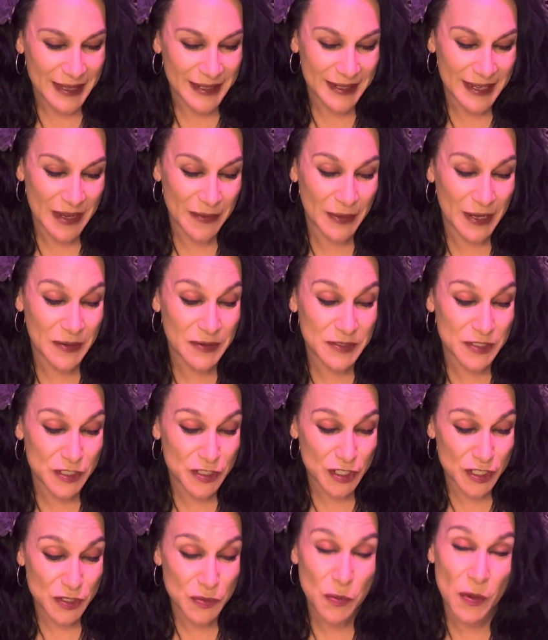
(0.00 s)
Now, what I would
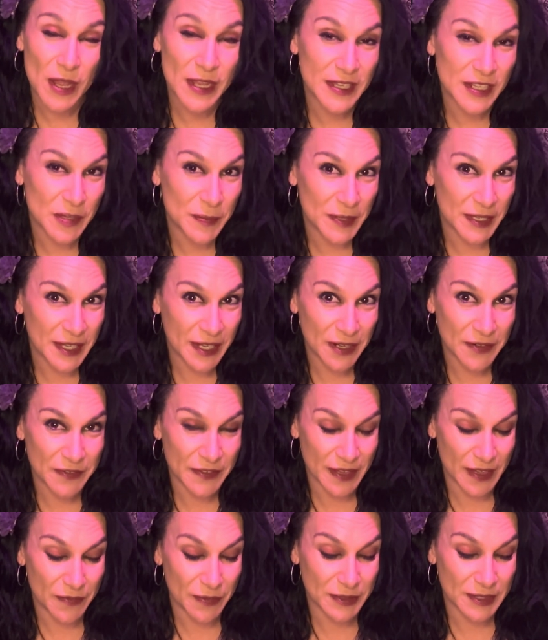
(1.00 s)
just want you to be careful
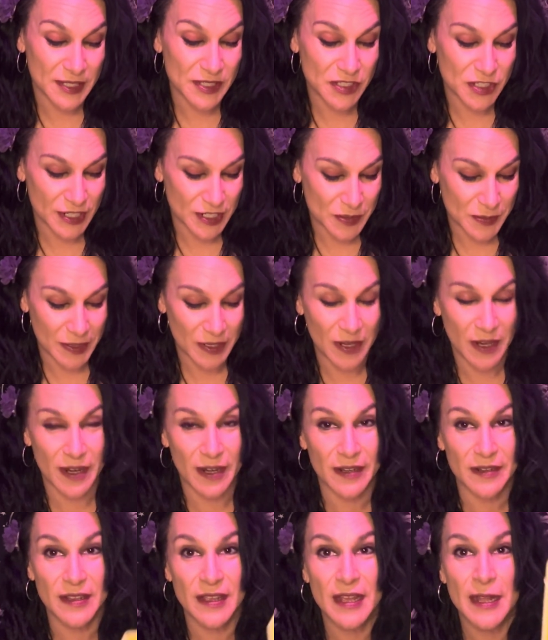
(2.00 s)
of with this Judgment
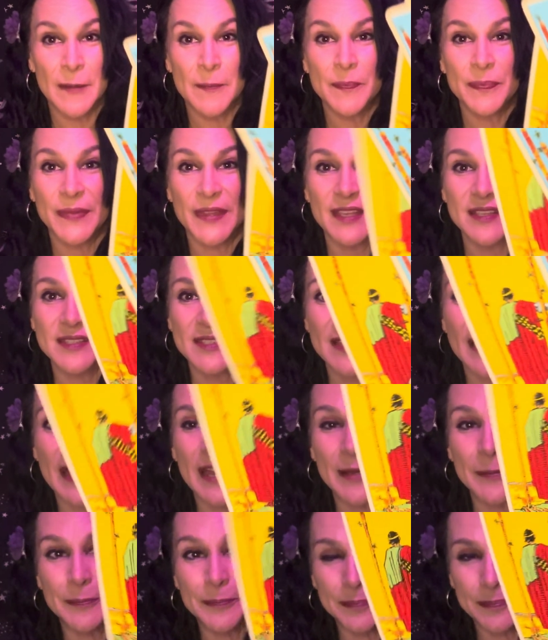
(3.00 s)
card is that